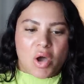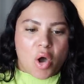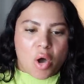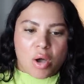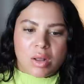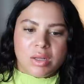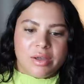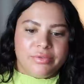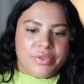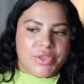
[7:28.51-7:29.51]
all
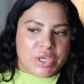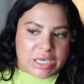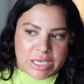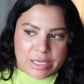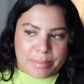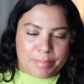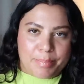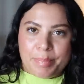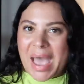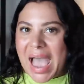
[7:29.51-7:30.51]
of the
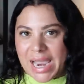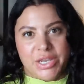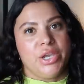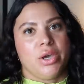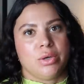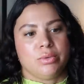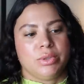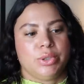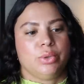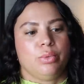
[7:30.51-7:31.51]

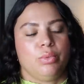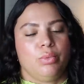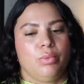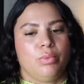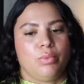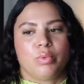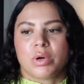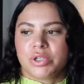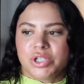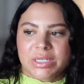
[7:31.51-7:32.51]
patios
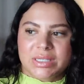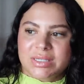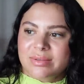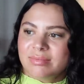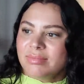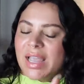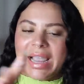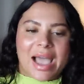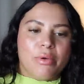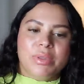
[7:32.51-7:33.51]
were just
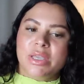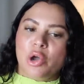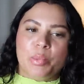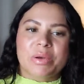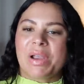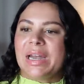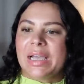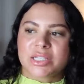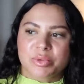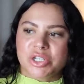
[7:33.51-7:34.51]
like out in the open right
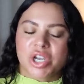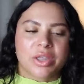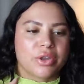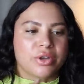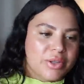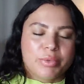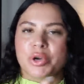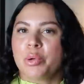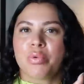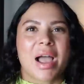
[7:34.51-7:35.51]
next to each other. There were
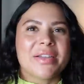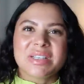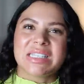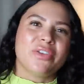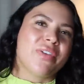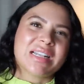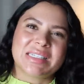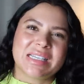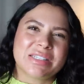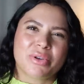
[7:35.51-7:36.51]
no privacy
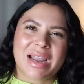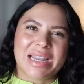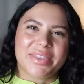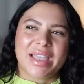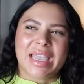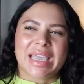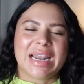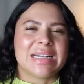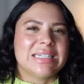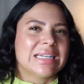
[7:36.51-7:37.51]
fences or anything, and
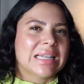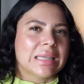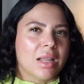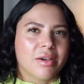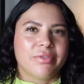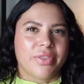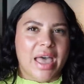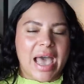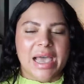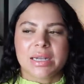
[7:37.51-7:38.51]
I didn't love
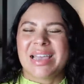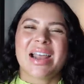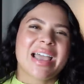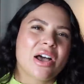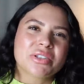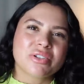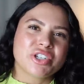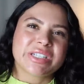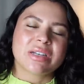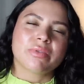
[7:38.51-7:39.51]
that. And I also
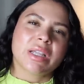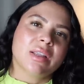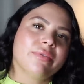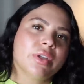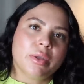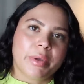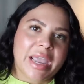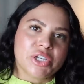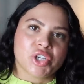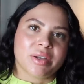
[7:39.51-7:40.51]
just didn't really love the
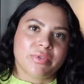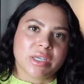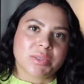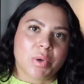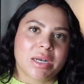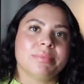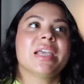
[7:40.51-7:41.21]
location of this one.